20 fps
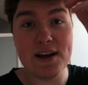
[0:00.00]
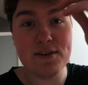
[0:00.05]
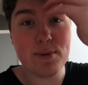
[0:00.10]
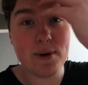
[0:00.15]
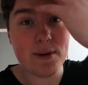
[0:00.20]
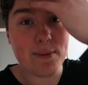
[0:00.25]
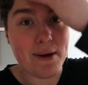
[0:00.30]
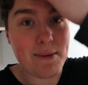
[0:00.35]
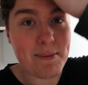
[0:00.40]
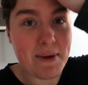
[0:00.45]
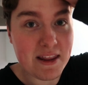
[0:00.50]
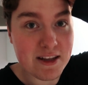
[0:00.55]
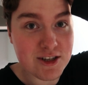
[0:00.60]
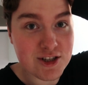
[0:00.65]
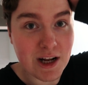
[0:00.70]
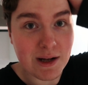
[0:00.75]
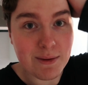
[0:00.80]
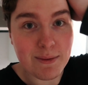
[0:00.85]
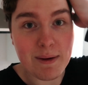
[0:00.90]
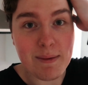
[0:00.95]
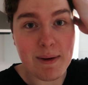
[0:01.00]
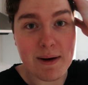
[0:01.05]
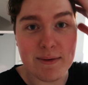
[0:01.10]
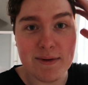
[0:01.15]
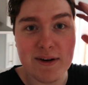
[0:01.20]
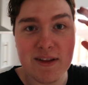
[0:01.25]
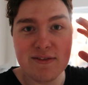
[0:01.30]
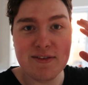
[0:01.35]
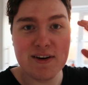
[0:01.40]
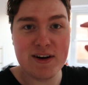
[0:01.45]
Everybody, welcome back to the channel, welcome back to
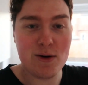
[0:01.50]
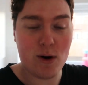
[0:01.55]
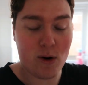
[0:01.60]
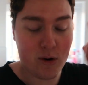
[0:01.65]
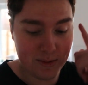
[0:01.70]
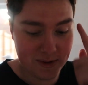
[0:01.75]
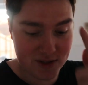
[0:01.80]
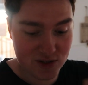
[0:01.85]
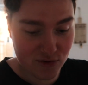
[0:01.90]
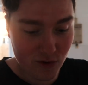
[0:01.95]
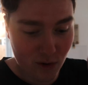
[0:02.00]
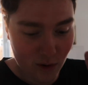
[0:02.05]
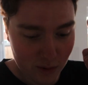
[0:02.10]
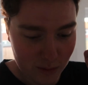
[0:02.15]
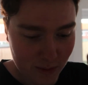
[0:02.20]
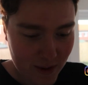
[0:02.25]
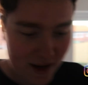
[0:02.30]
another video. I hope you are all